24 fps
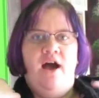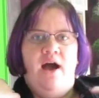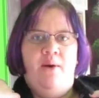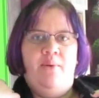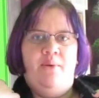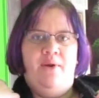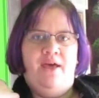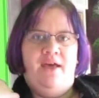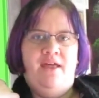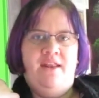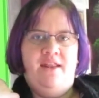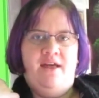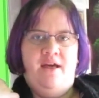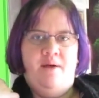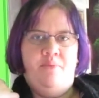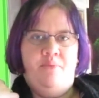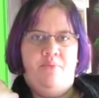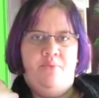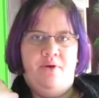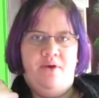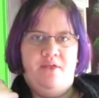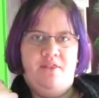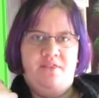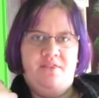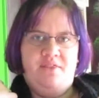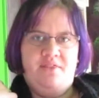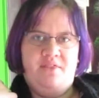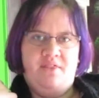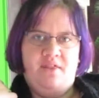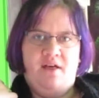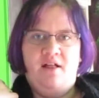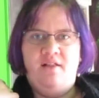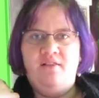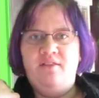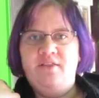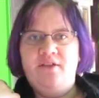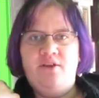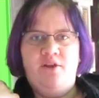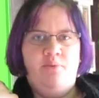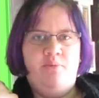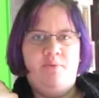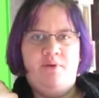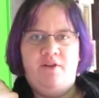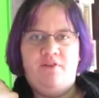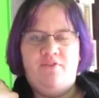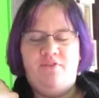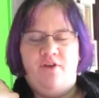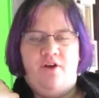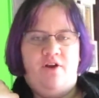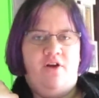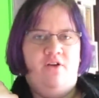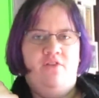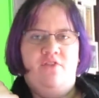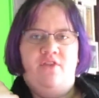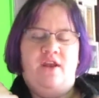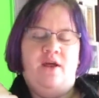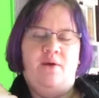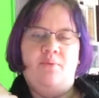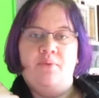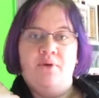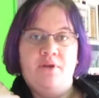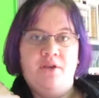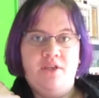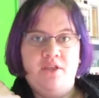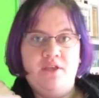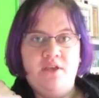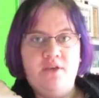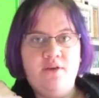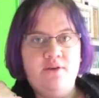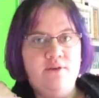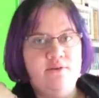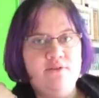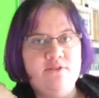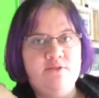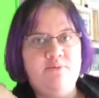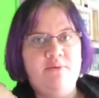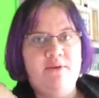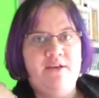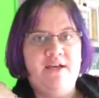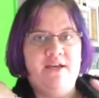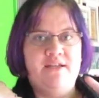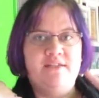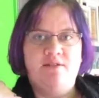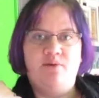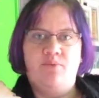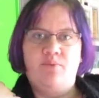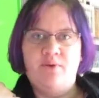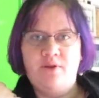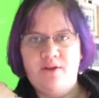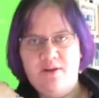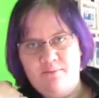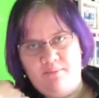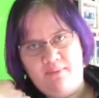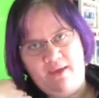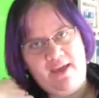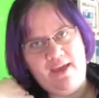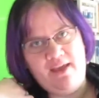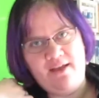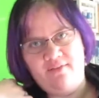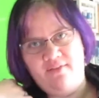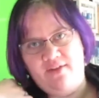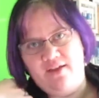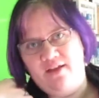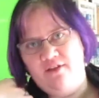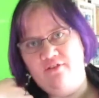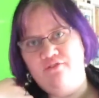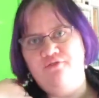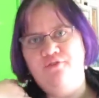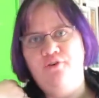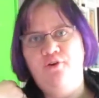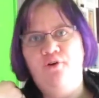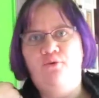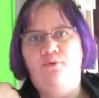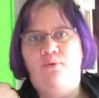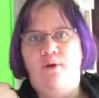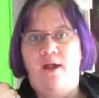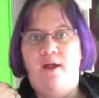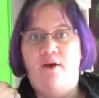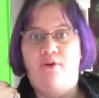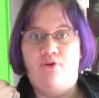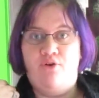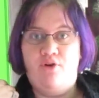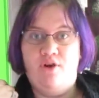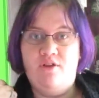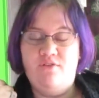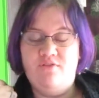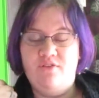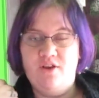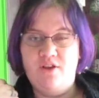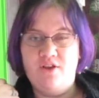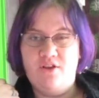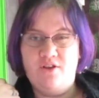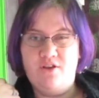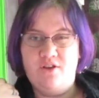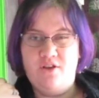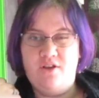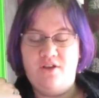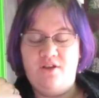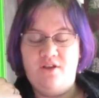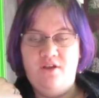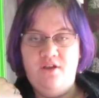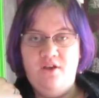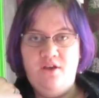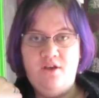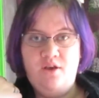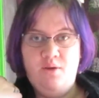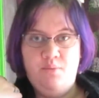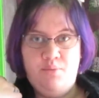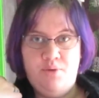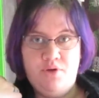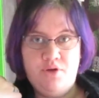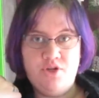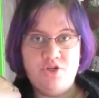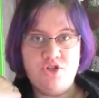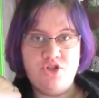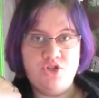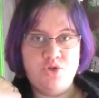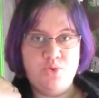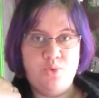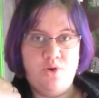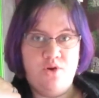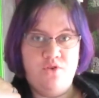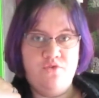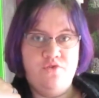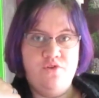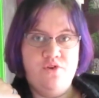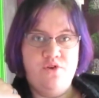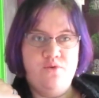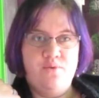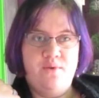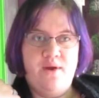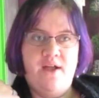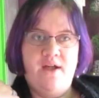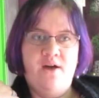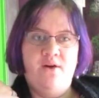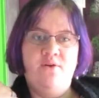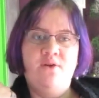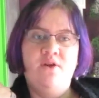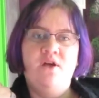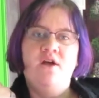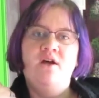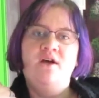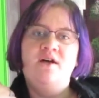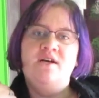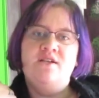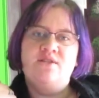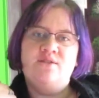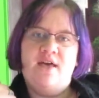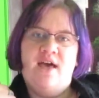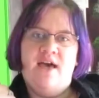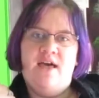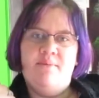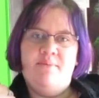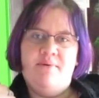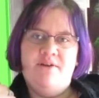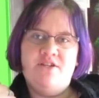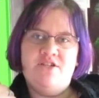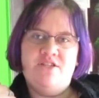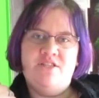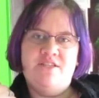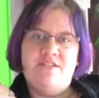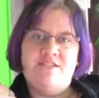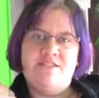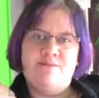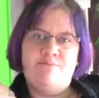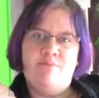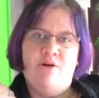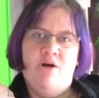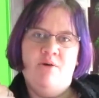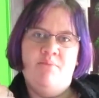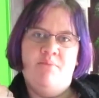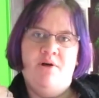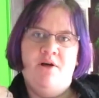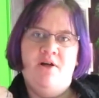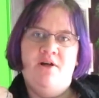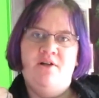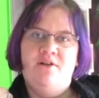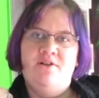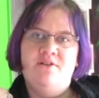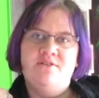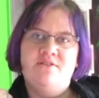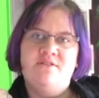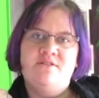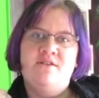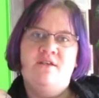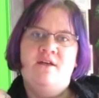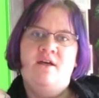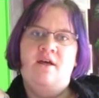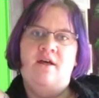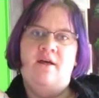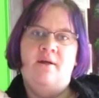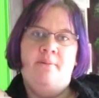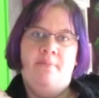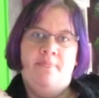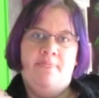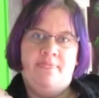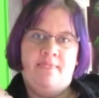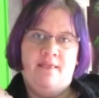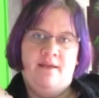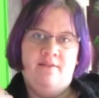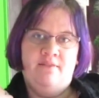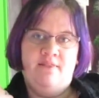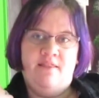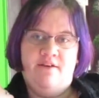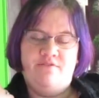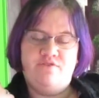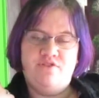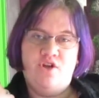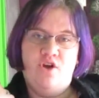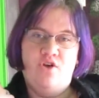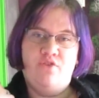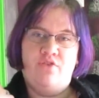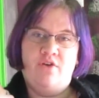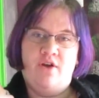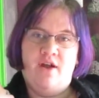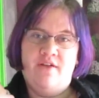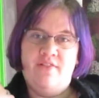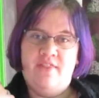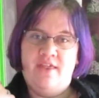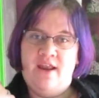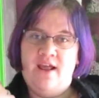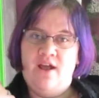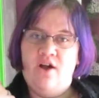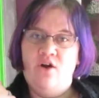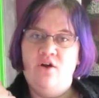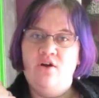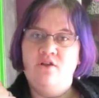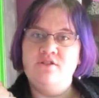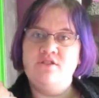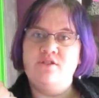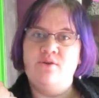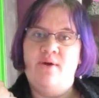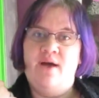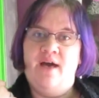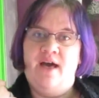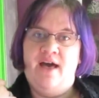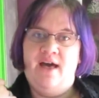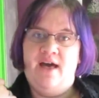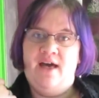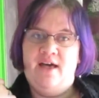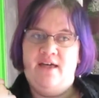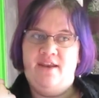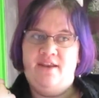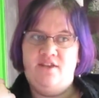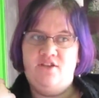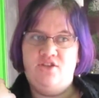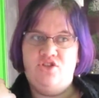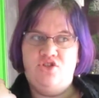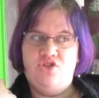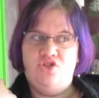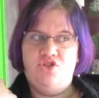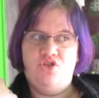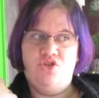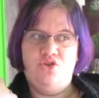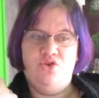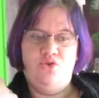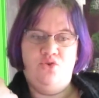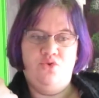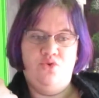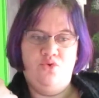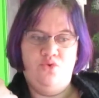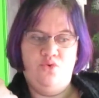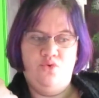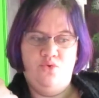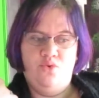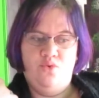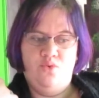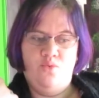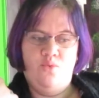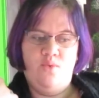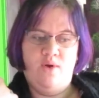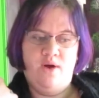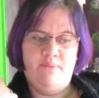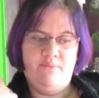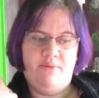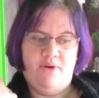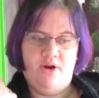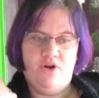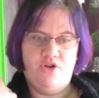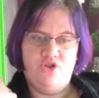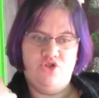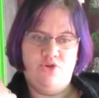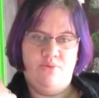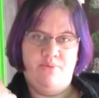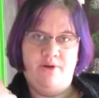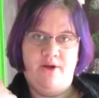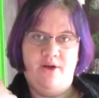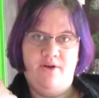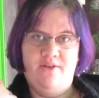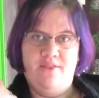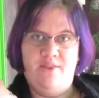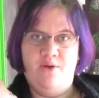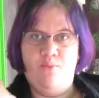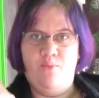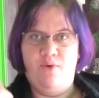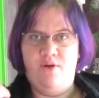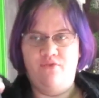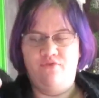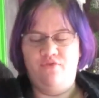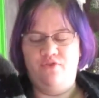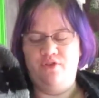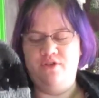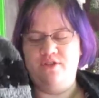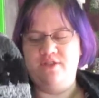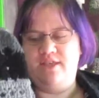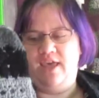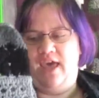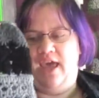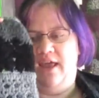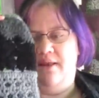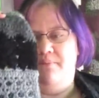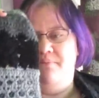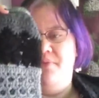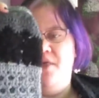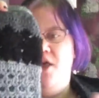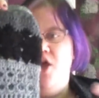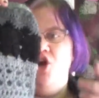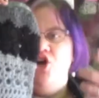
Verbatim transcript: I would end up with a little bit of yarn that I wouldn't use because it wouldn't make like a full round or even a good push toward a full round. So I had a bunch of these small balls left over and then I also had two, one partial ball and then one full skein.